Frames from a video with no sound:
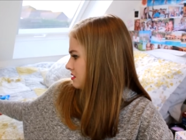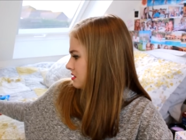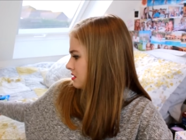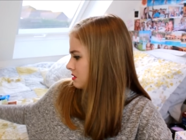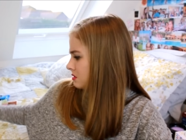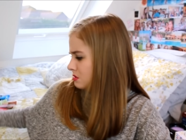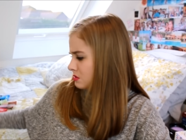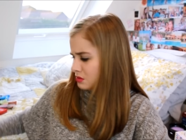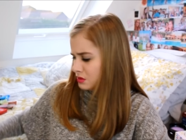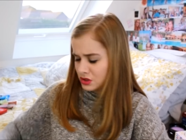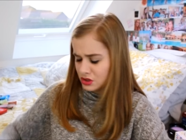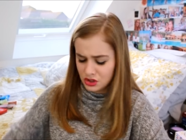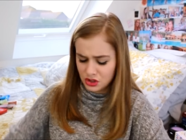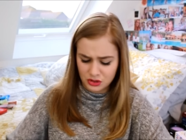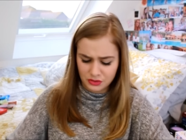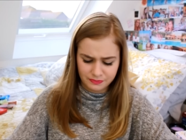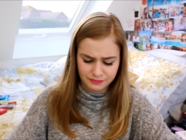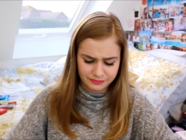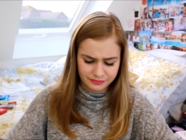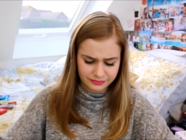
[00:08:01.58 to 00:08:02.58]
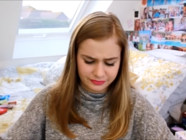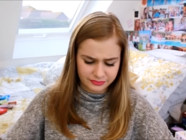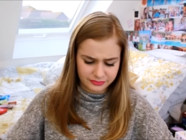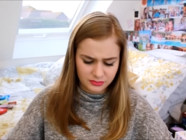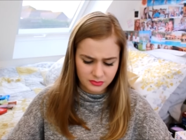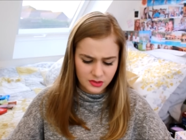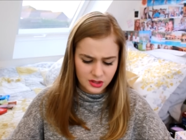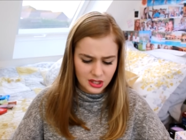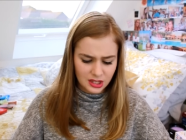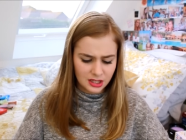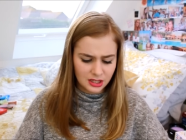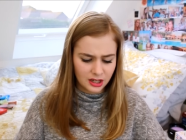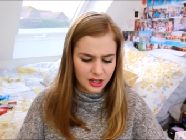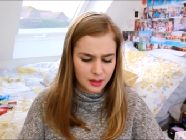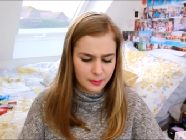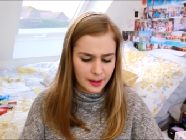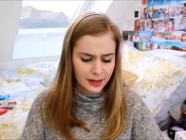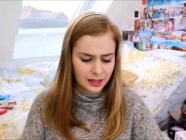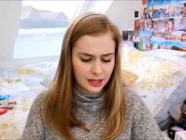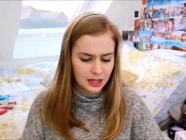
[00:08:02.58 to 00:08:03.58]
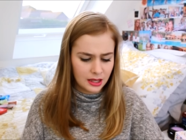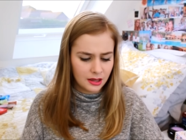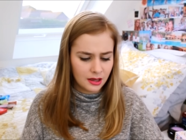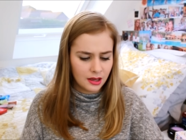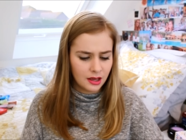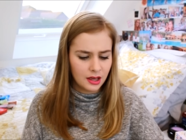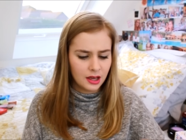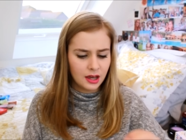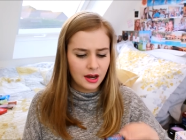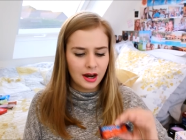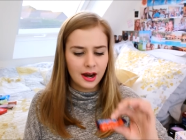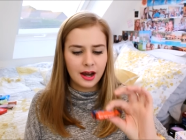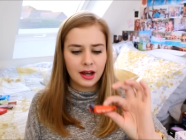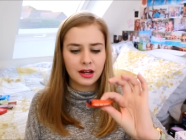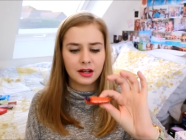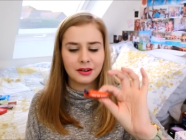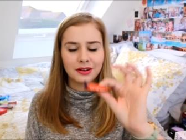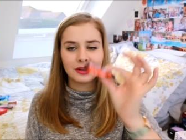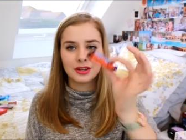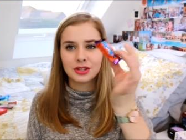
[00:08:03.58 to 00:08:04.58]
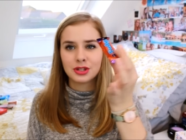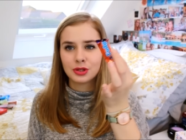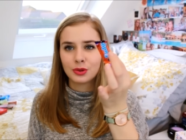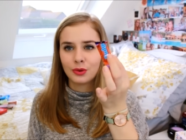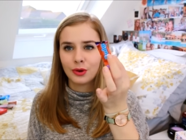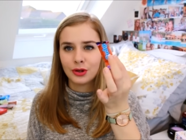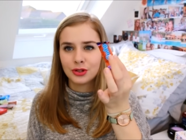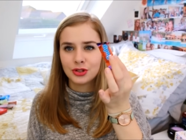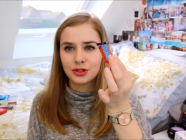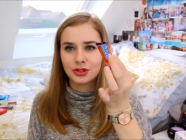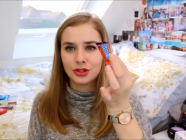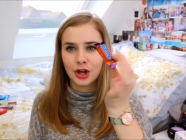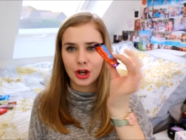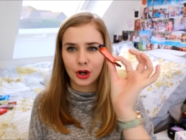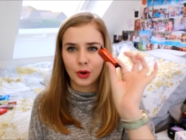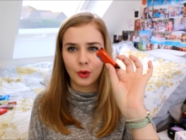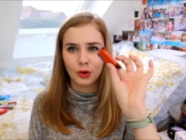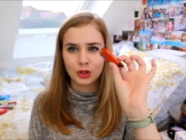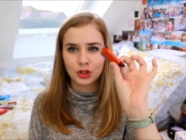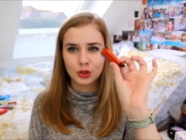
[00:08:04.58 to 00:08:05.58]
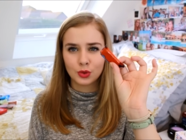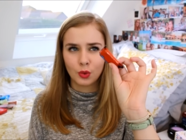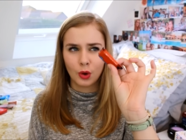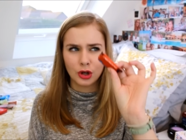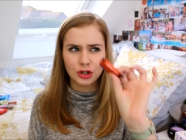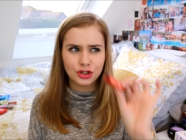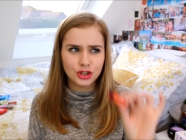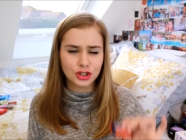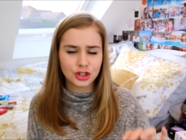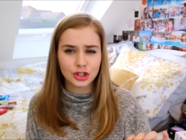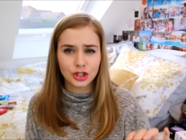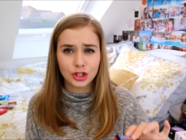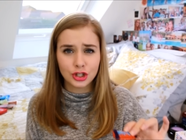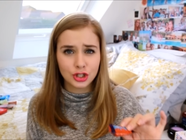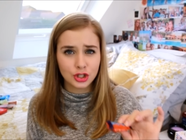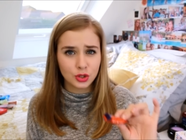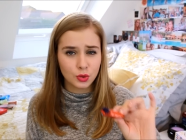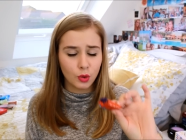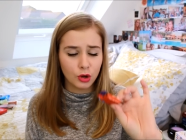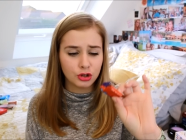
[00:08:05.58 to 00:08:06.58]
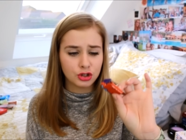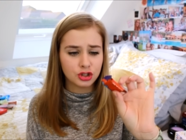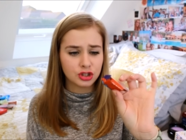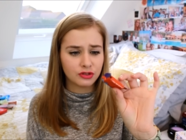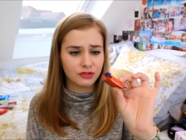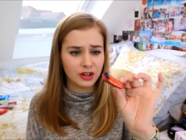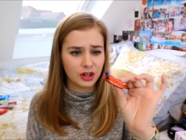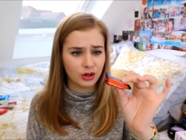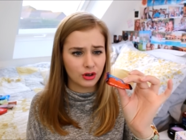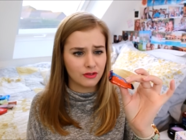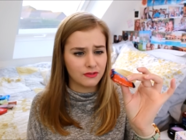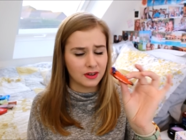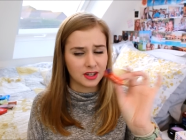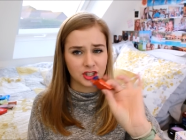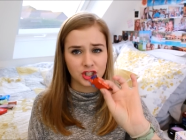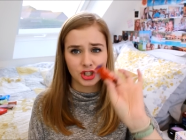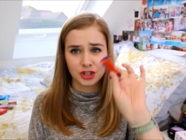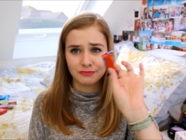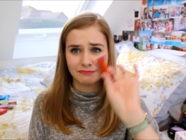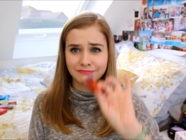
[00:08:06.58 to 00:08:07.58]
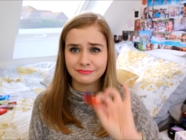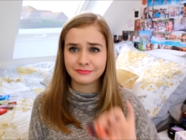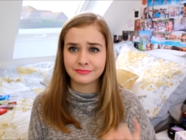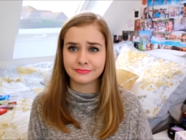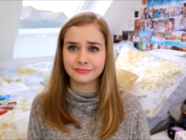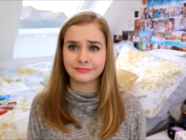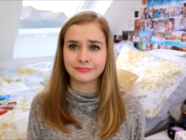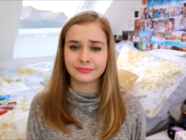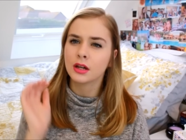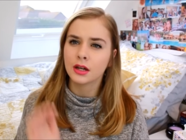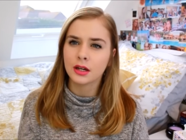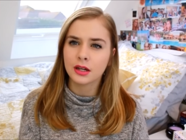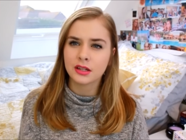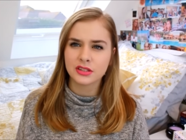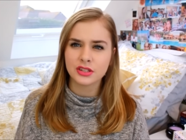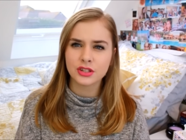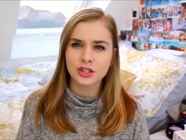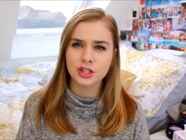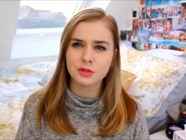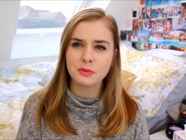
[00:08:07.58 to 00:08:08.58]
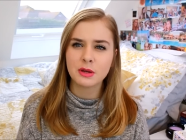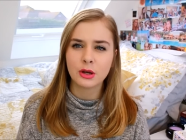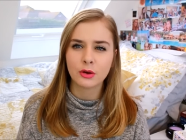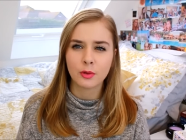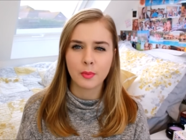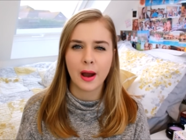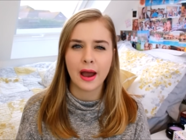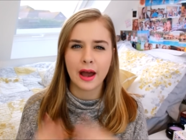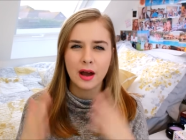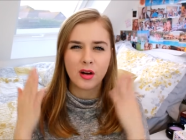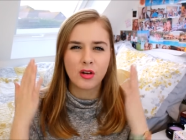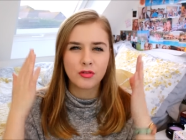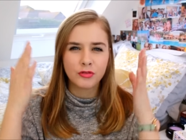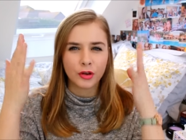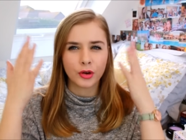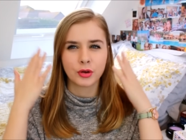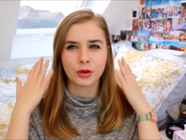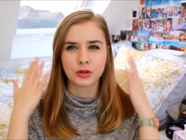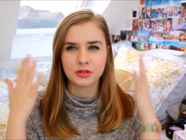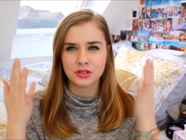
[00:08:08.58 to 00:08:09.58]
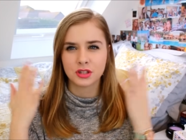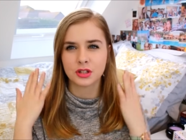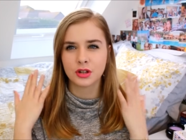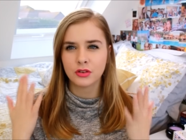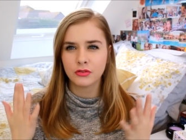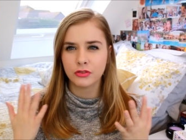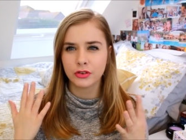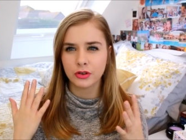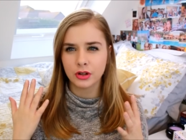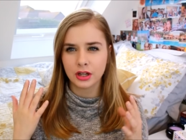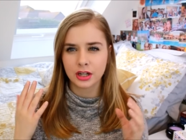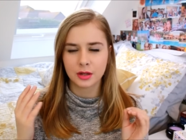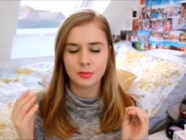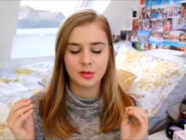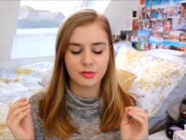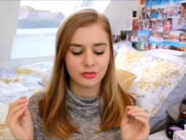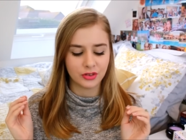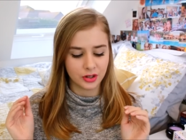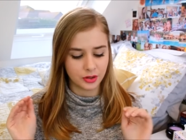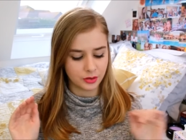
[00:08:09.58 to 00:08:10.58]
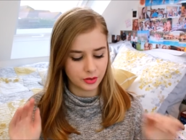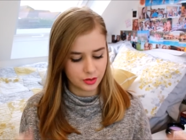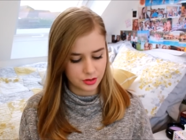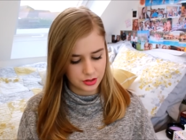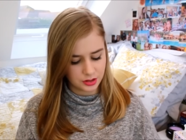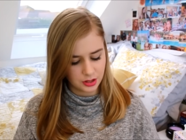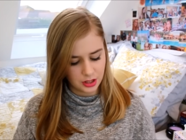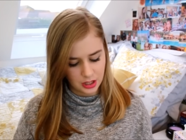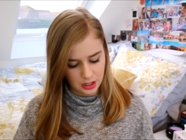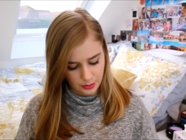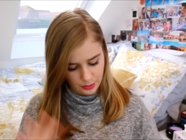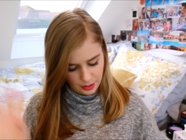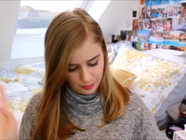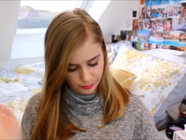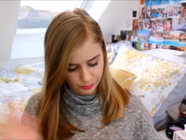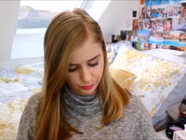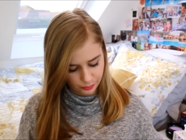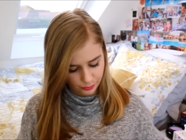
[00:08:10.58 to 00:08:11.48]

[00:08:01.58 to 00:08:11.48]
still, which kind of manky, and a squodge, a qu squodged, squashed finger of fudge. Is it just me or am I out of focus? I don't feel like I'm in focus. Anyway.